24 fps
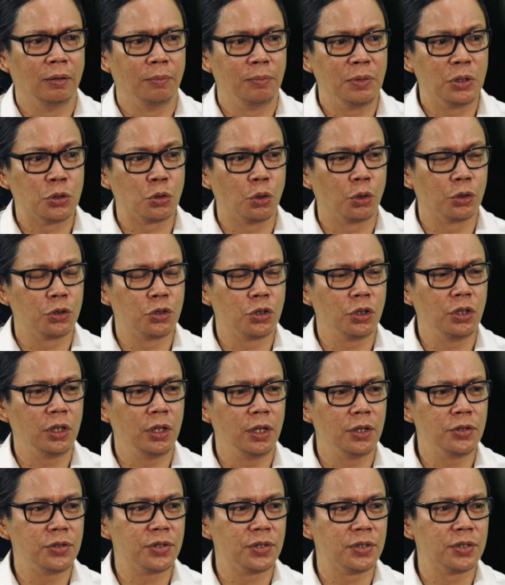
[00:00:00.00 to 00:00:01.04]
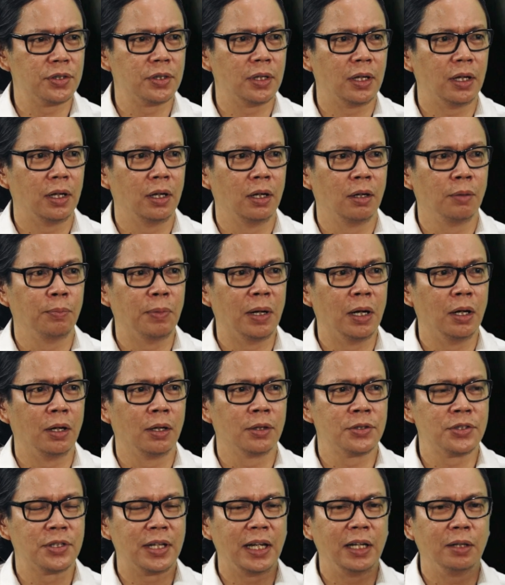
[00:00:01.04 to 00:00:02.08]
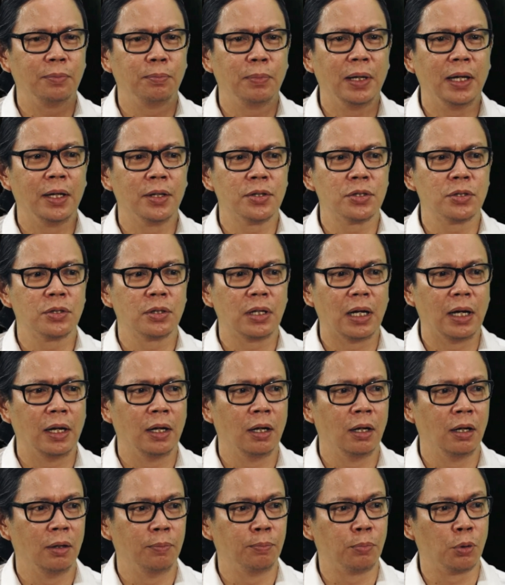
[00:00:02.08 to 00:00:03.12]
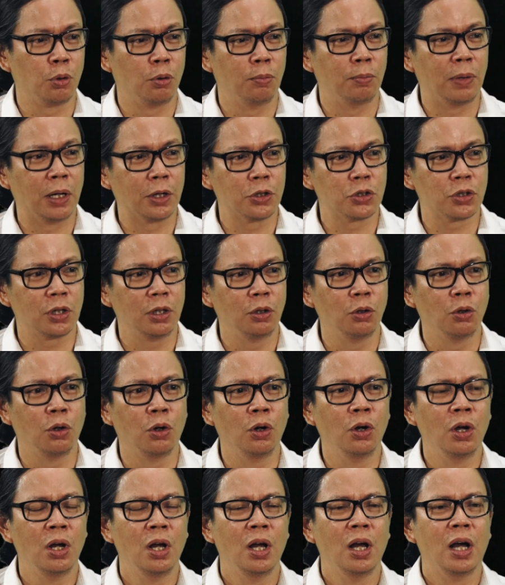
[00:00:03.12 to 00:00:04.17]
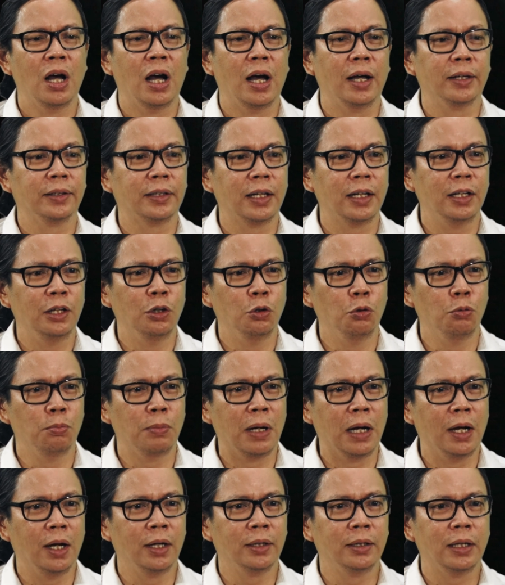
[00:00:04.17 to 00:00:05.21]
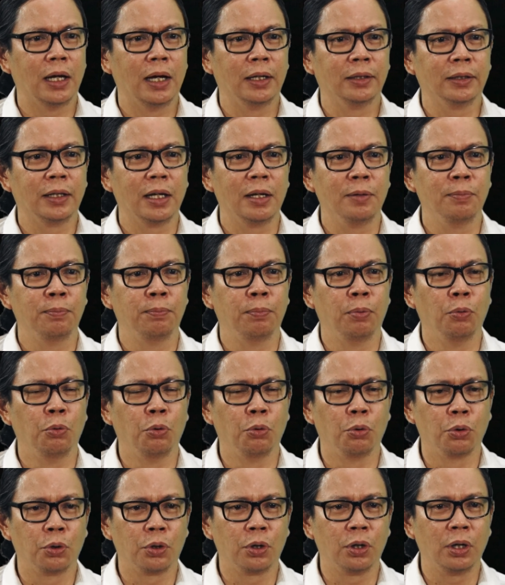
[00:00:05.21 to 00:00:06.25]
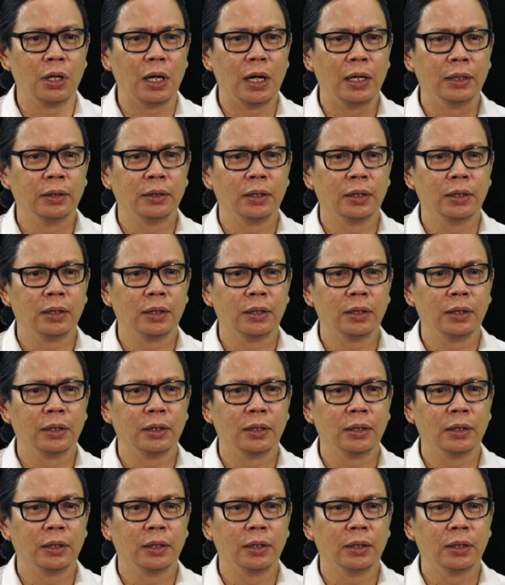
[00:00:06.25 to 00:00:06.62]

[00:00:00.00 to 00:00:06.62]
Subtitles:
misogynist ang mga statements, pro-martial law, anti-luma, anti-poor,